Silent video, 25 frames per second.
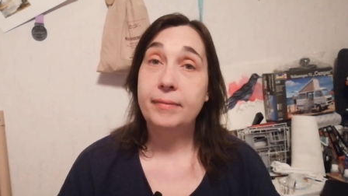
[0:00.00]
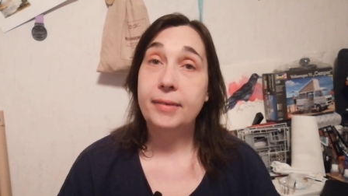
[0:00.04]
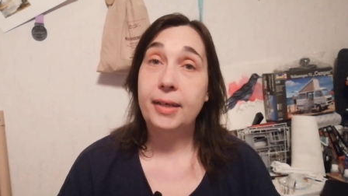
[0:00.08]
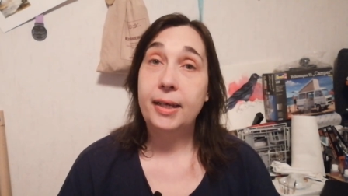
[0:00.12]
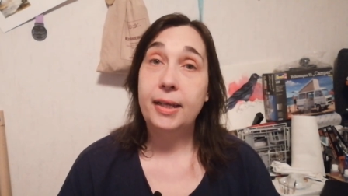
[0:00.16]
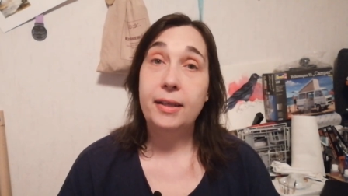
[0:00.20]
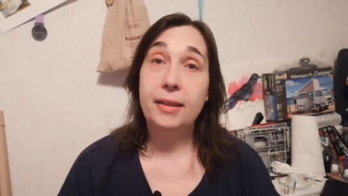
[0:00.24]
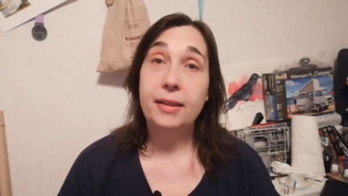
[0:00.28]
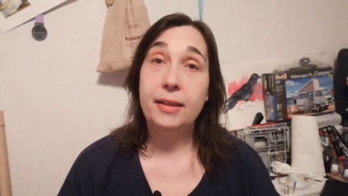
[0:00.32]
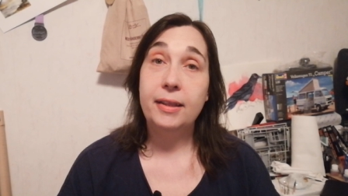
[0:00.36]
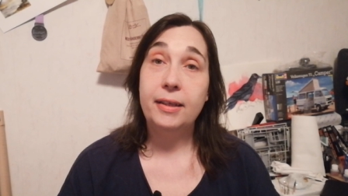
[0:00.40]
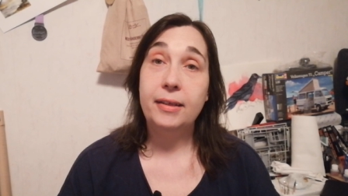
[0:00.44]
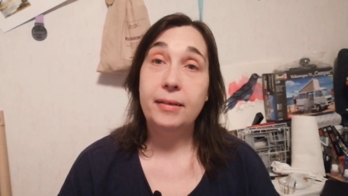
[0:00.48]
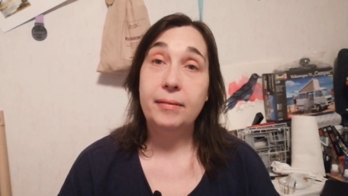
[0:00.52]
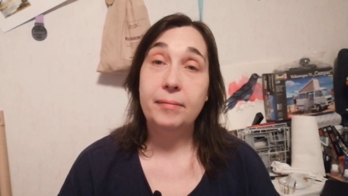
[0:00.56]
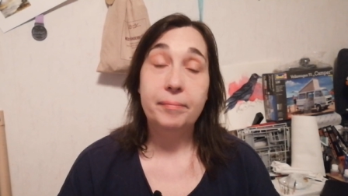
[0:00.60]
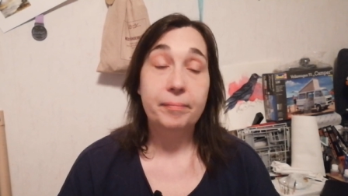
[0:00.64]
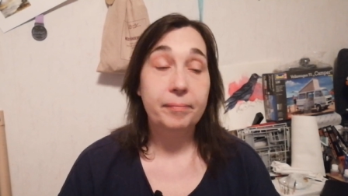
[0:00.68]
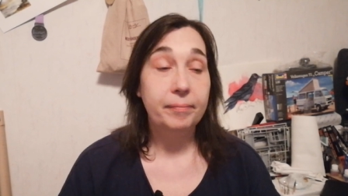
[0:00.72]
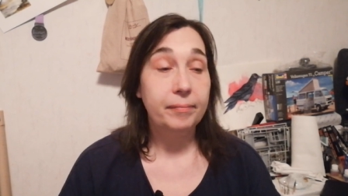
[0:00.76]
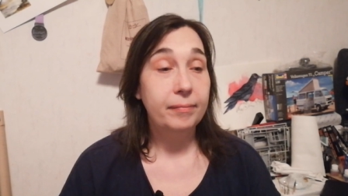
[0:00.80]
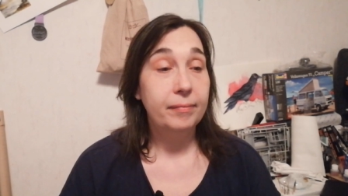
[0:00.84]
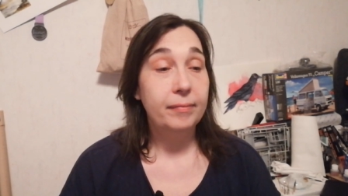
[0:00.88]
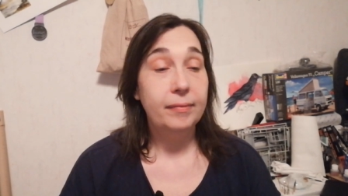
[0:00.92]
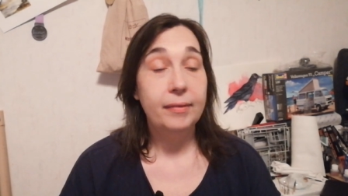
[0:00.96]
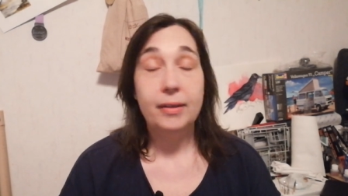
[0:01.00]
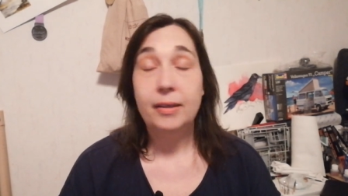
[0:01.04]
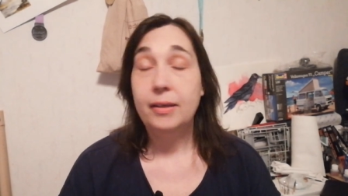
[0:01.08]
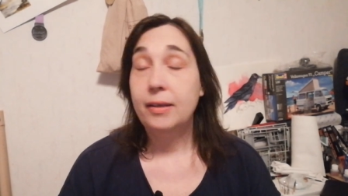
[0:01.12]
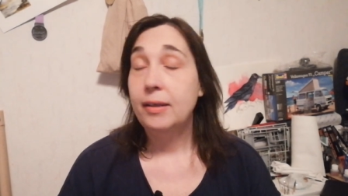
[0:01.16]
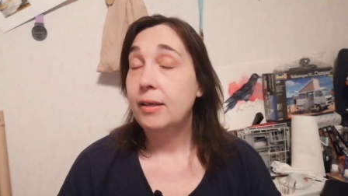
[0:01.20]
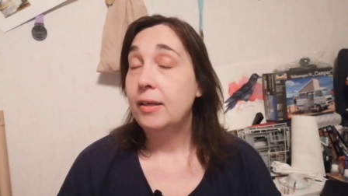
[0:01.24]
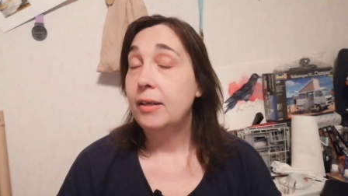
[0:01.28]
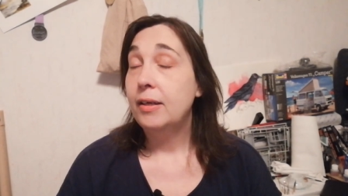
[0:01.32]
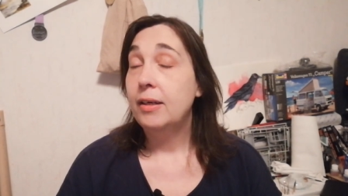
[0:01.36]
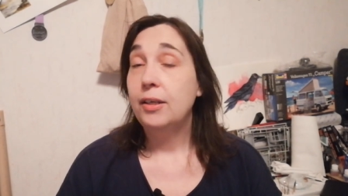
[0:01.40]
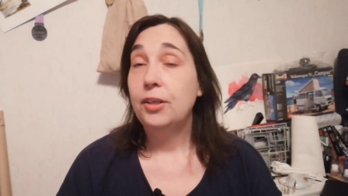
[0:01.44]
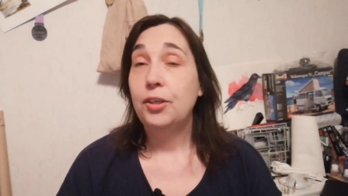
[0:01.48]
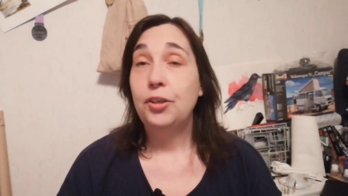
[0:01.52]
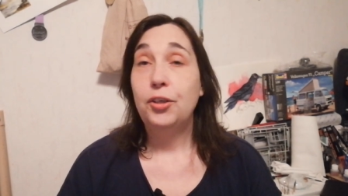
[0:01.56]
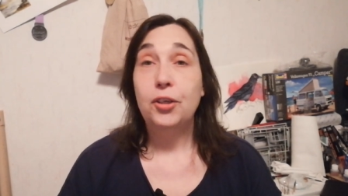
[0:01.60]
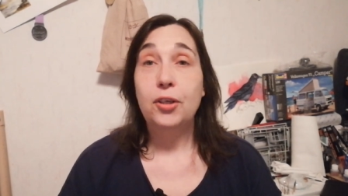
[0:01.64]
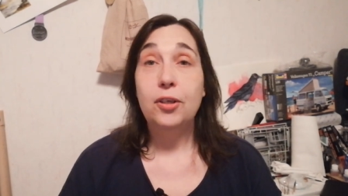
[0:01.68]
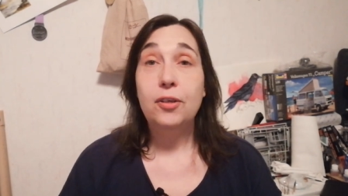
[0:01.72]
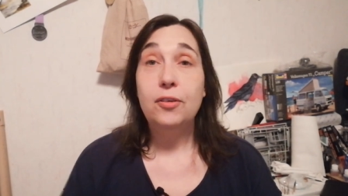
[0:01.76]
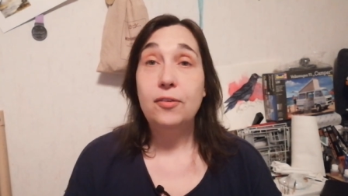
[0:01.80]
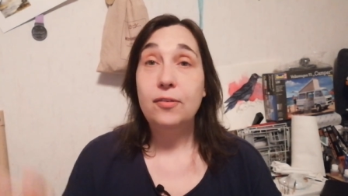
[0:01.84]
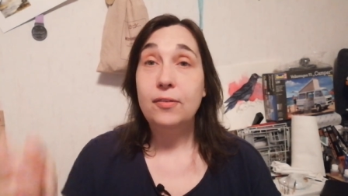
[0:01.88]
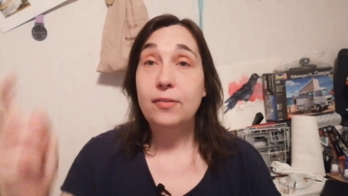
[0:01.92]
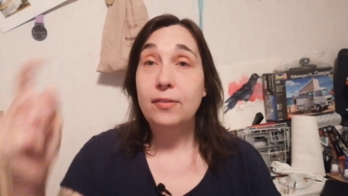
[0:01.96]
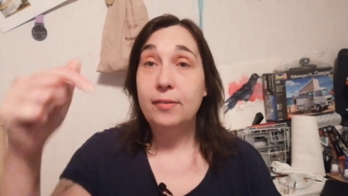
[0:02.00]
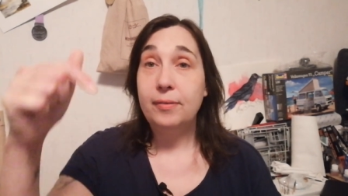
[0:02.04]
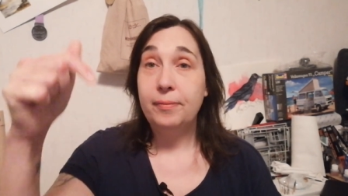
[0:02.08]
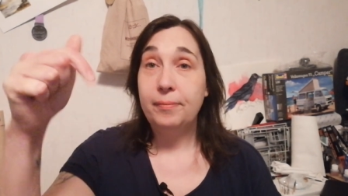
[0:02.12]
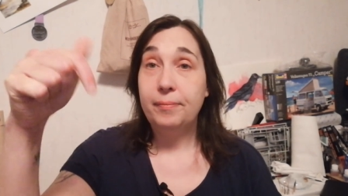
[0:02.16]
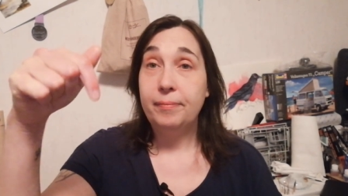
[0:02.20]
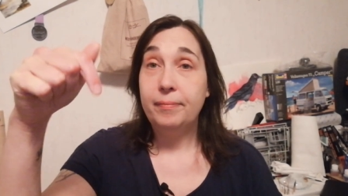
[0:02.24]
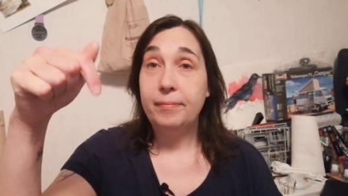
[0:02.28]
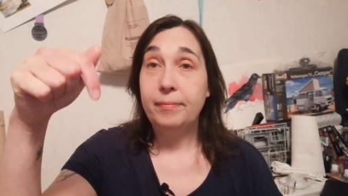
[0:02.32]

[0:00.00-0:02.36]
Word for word: anything, just,